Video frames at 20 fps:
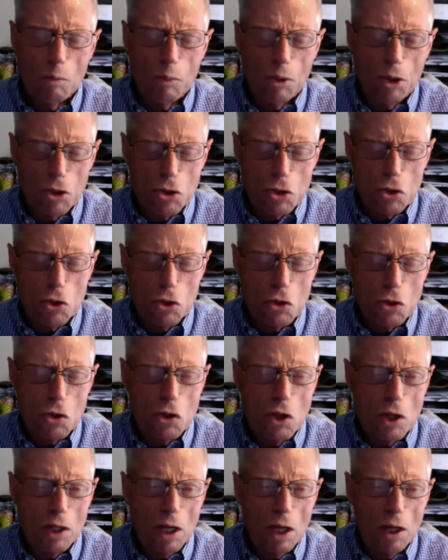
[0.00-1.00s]
pieces
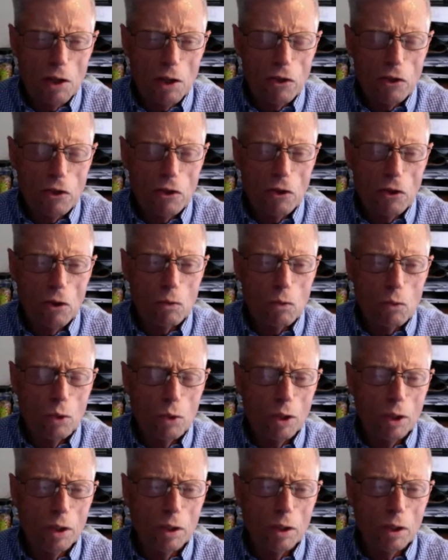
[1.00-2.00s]
that I thought
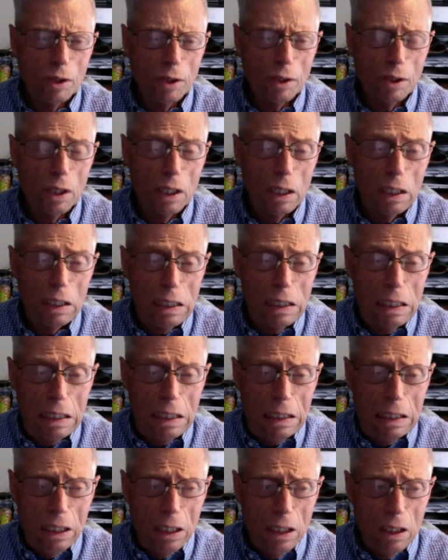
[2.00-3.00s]
really
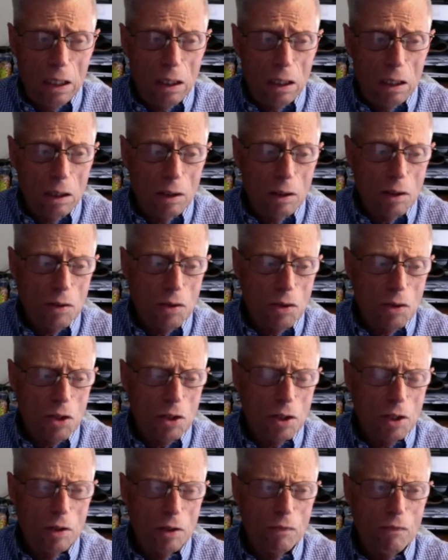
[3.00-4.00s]

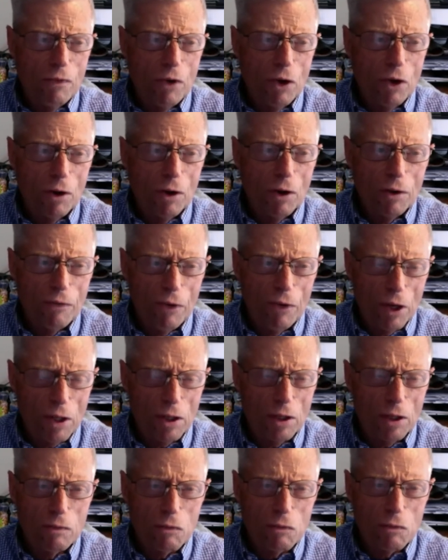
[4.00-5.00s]
did a very
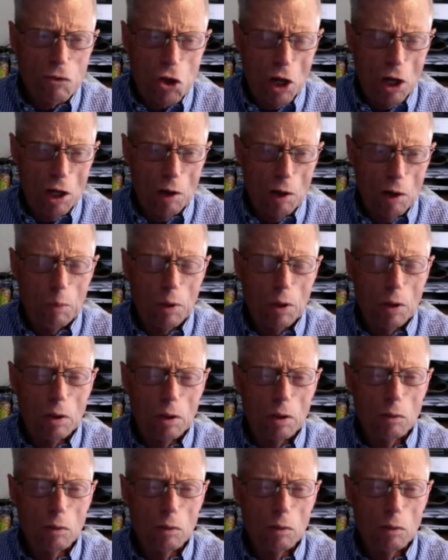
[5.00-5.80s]
effective job